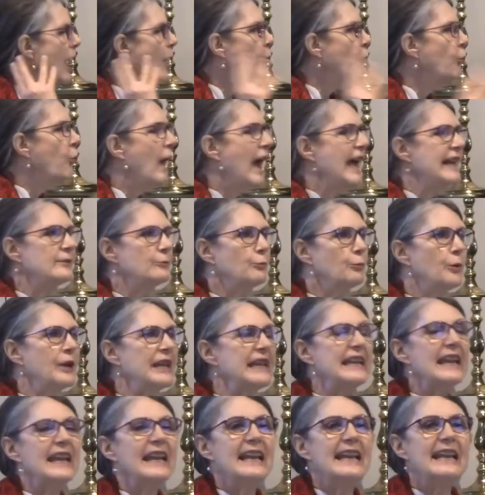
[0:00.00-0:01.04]
when
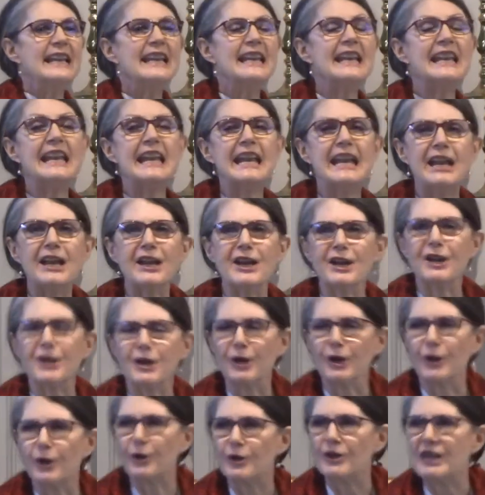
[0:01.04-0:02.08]
we
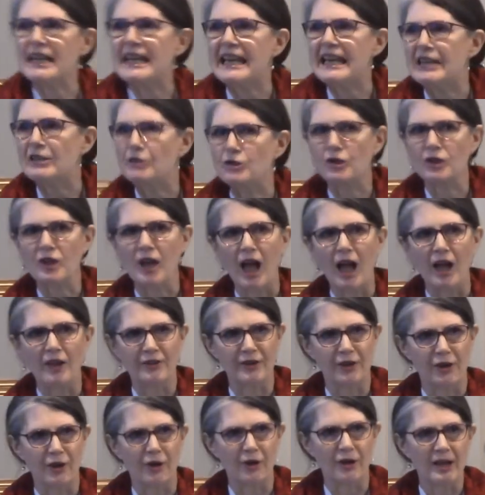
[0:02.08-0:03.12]
hear each
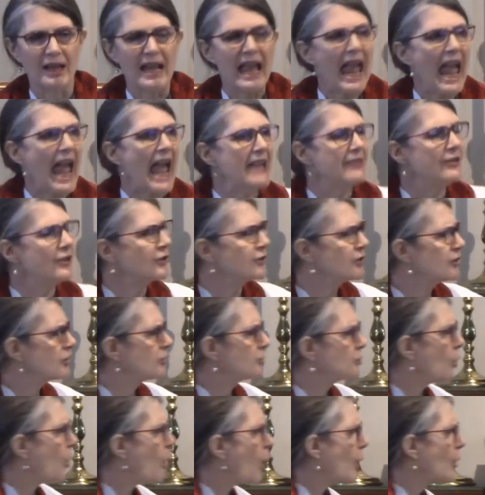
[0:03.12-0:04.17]
other, and the
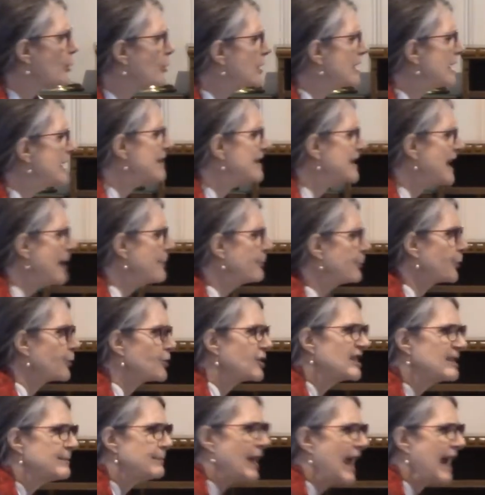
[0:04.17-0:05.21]
stories and
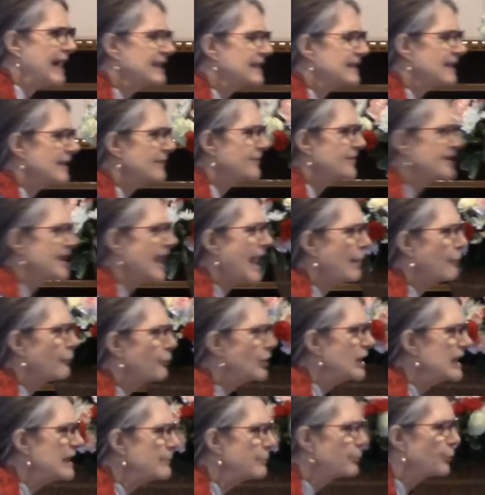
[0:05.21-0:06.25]
perspectives that
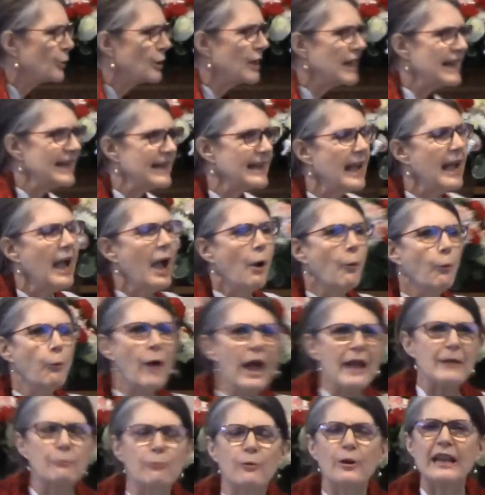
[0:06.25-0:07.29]
we bring,
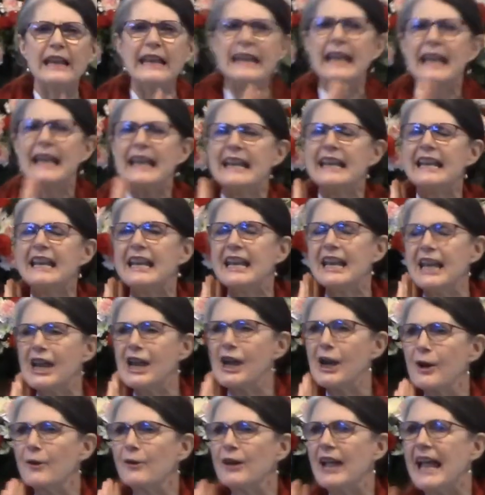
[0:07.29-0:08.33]
when we
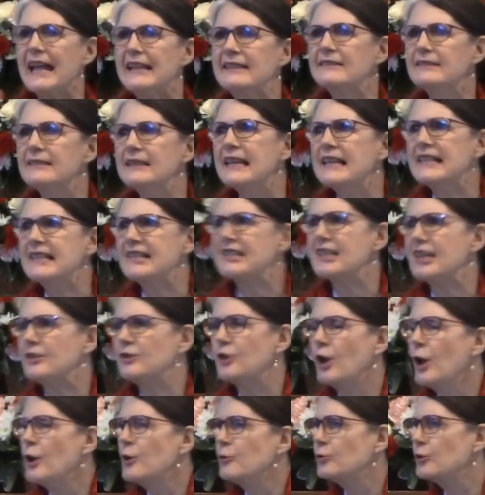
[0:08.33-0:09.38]
hear and listen
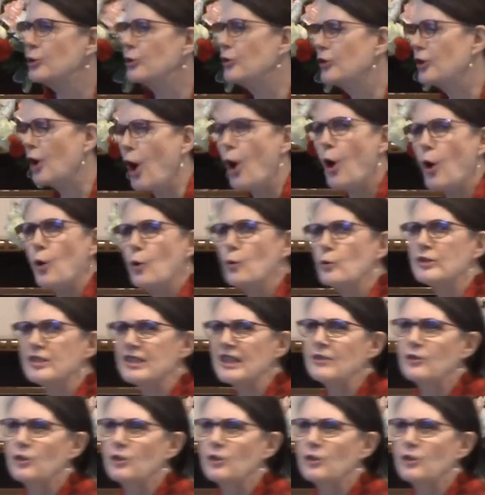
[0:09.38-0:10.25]
to those in